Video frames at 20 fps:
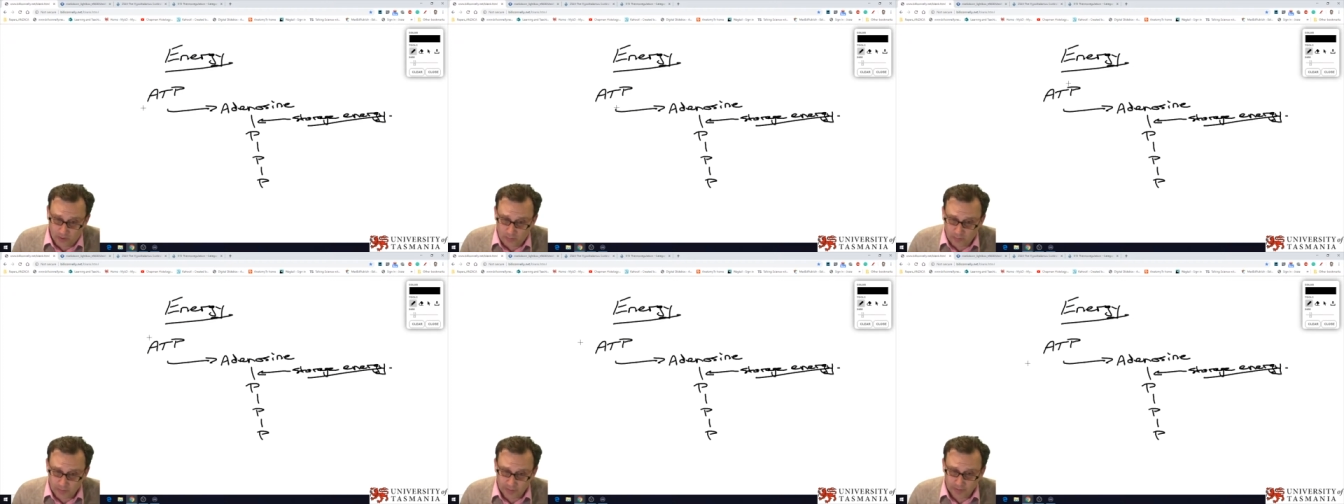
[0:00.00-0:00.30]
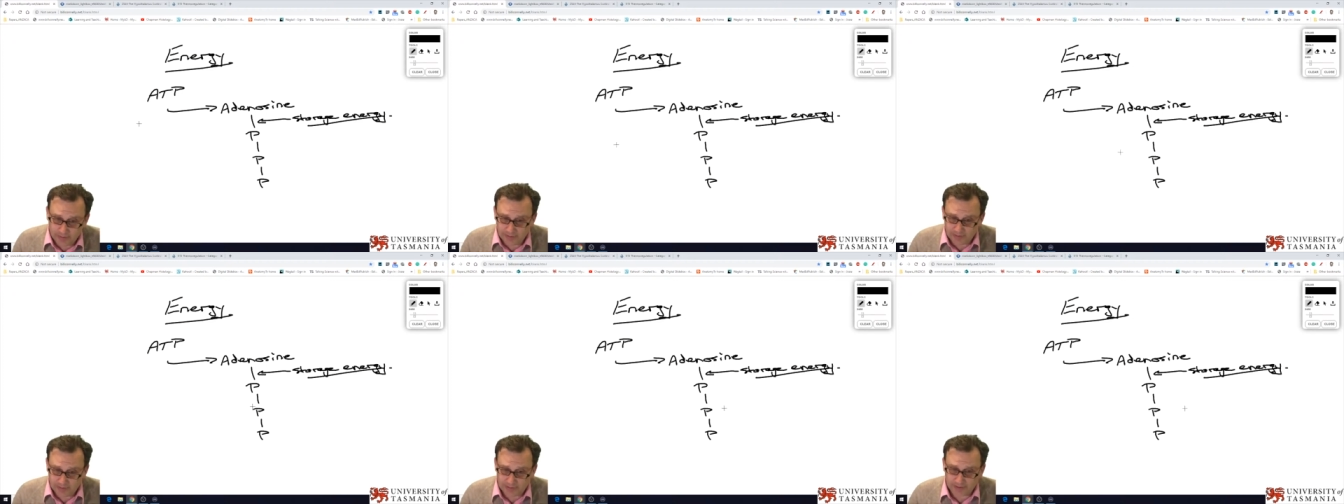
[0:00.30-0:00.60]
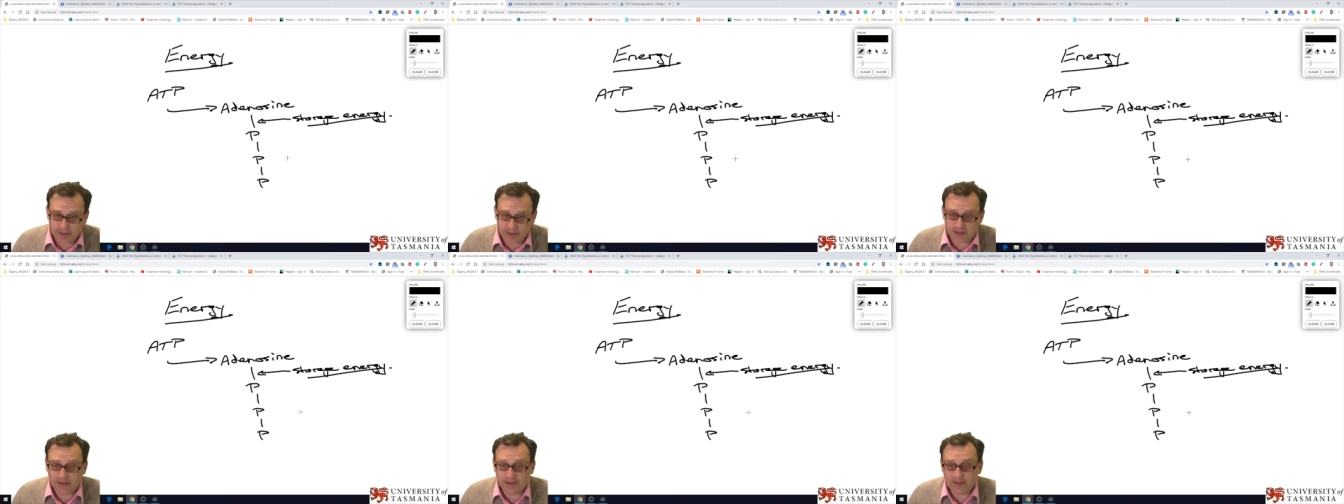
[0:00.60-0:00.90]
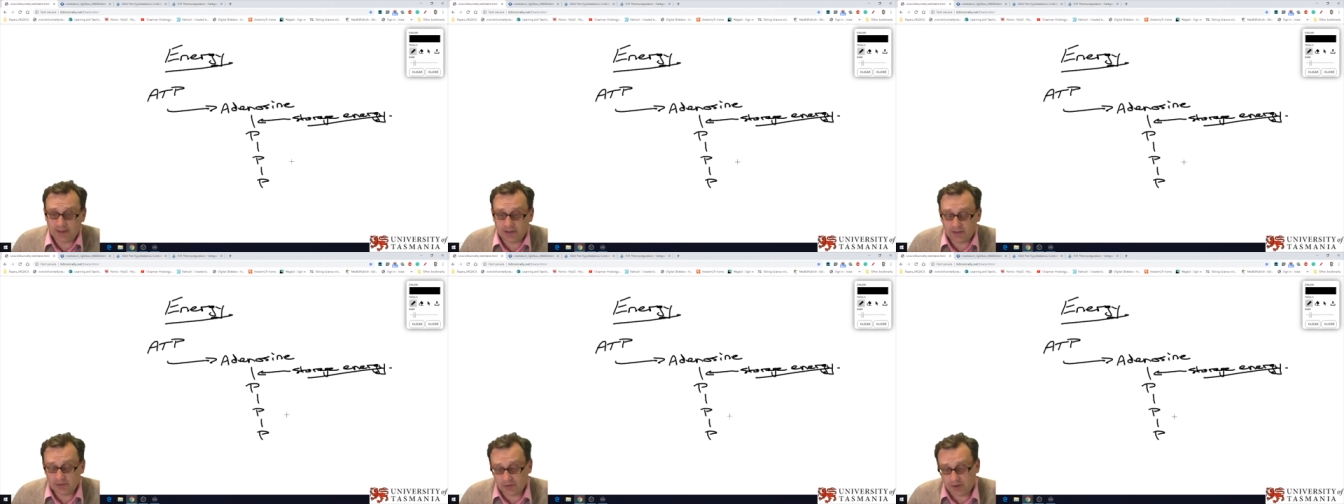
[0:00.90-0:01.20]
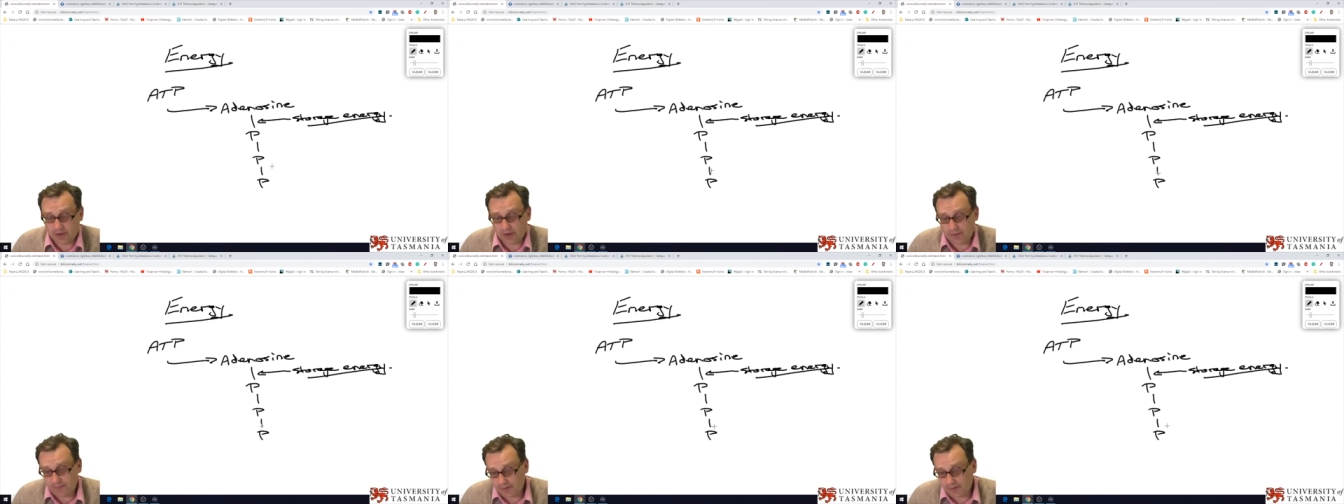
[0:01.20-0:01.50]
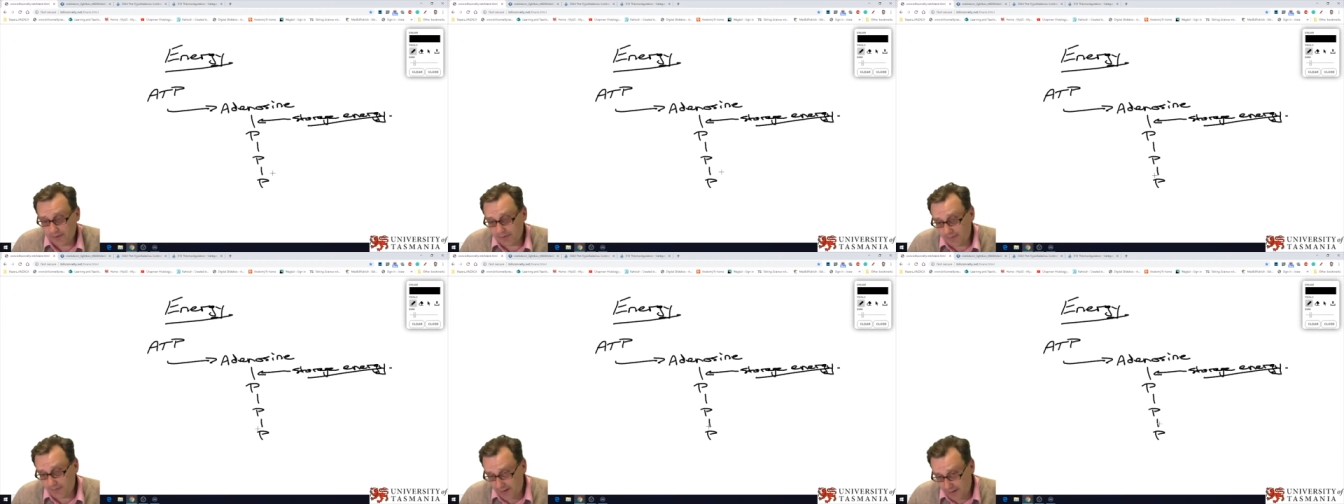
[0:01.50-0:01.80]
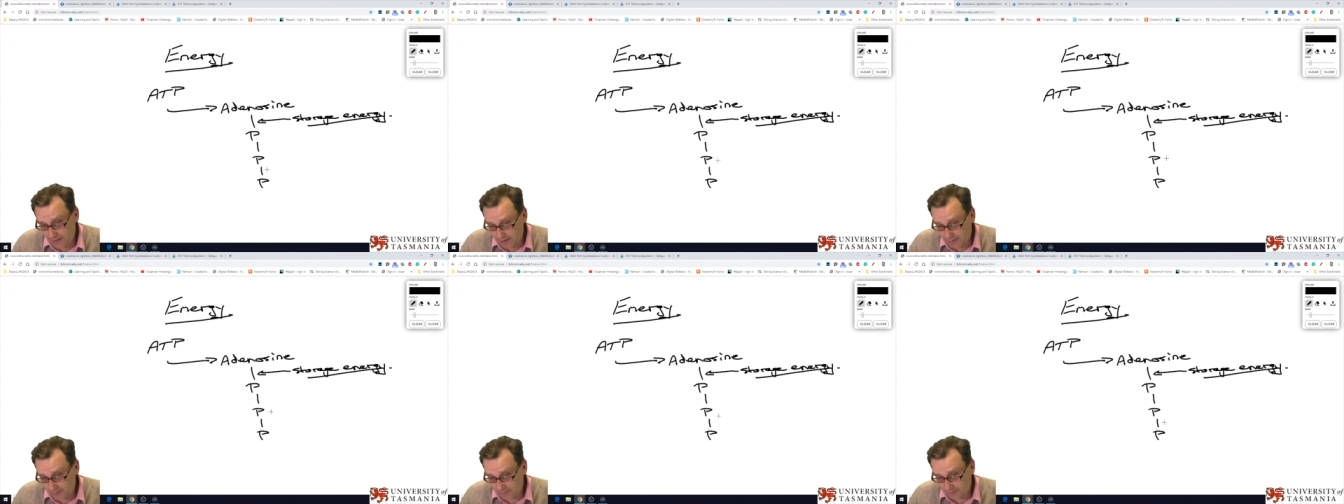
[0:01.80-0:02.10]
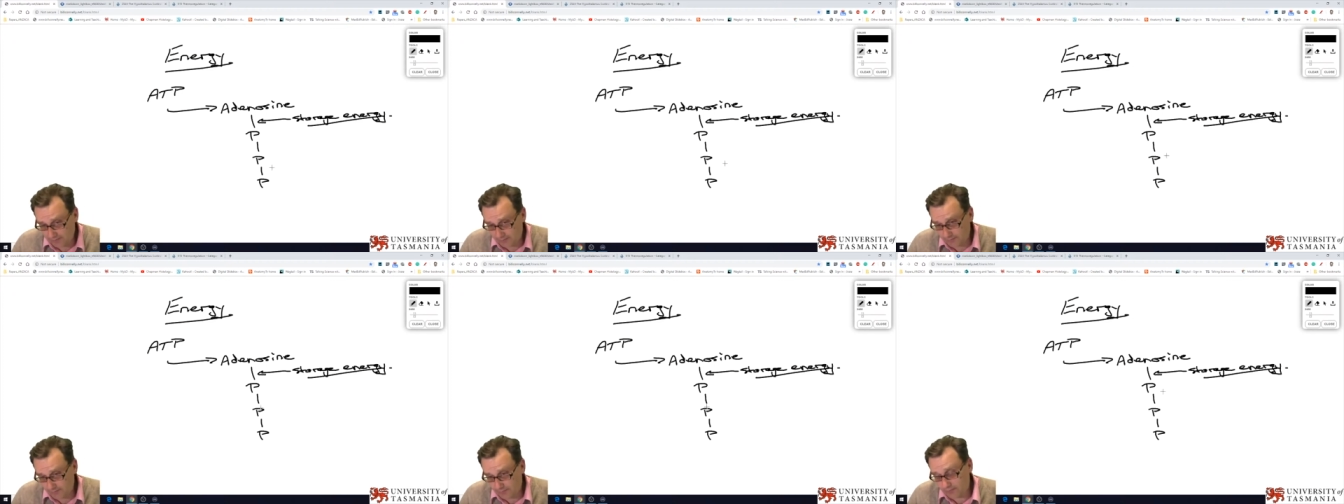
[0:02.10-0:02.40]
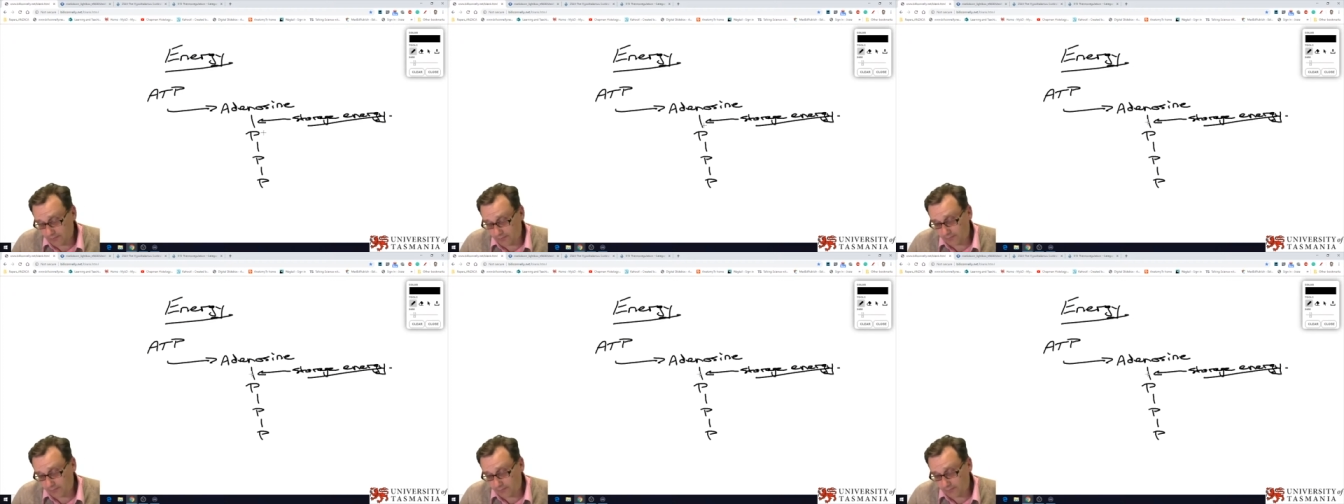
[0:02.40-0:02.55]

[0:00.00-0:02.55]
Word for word: When we're in this adenosine triphosphate